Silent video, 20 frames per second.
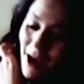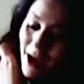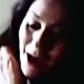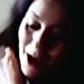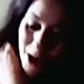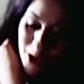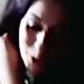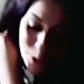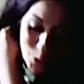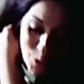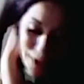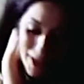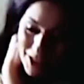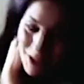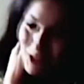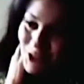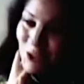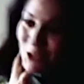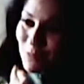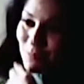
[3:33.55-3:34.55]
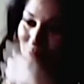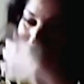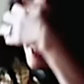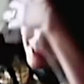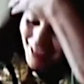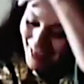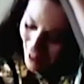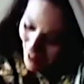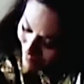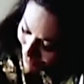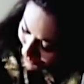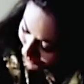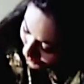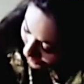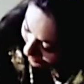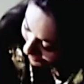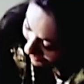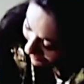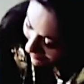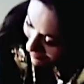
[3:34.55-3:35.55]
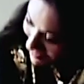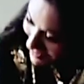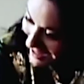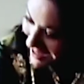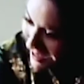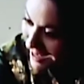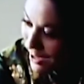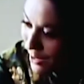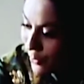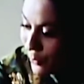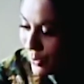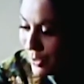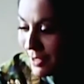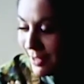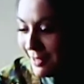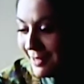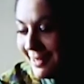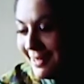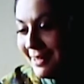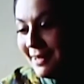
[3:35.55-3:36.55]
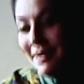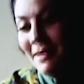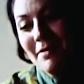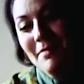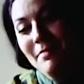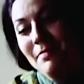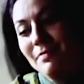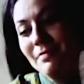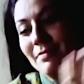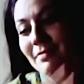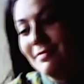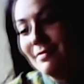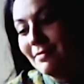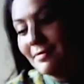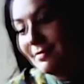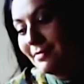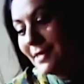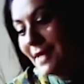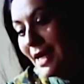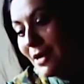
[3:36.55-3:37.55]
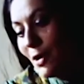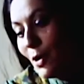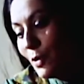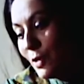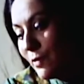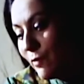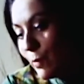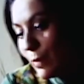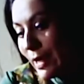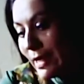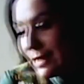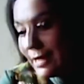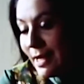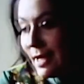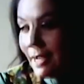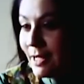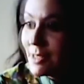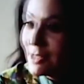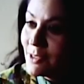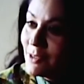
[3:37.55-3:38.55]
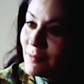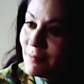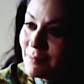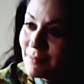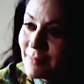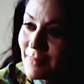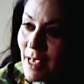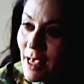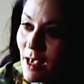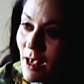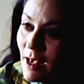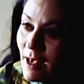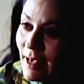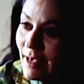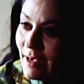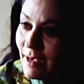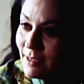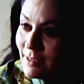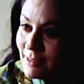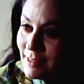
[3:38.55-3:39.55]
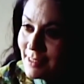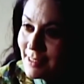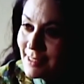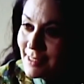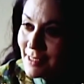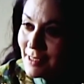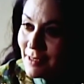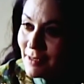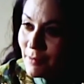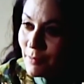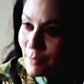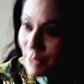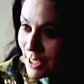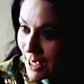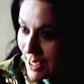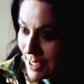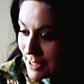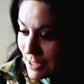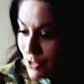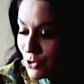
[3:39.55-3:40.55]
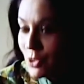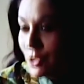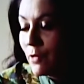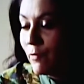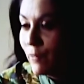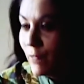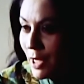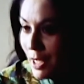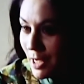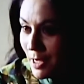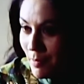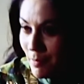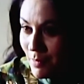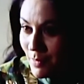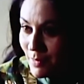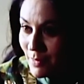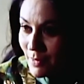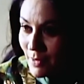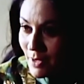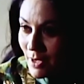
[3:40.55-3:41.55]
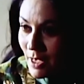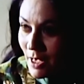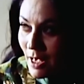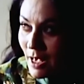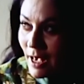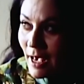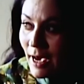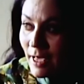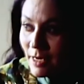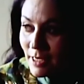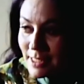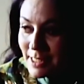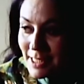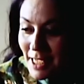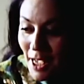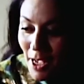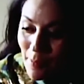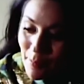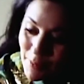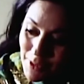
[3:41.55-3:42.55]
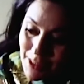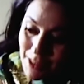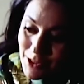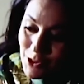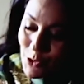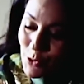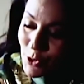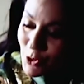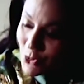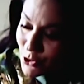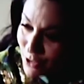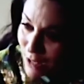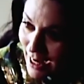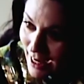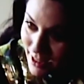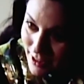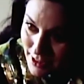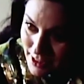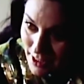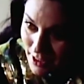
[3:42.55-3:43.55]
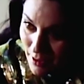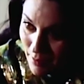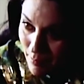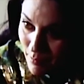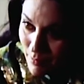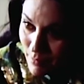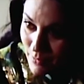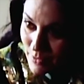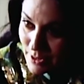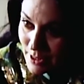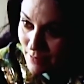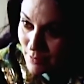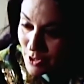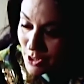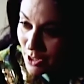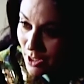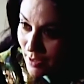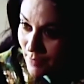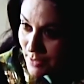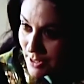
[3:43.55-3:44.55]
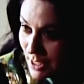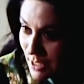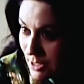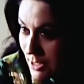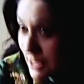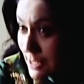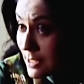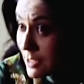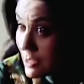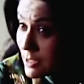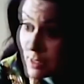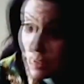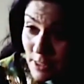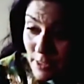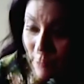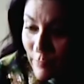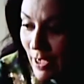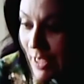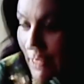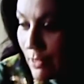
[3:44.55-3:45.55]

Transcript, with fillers: A witch, being abnormal, will... Um, get hold of a red candle and um, gaze into the flame and attempt to attract him, sometimes at distances of 8,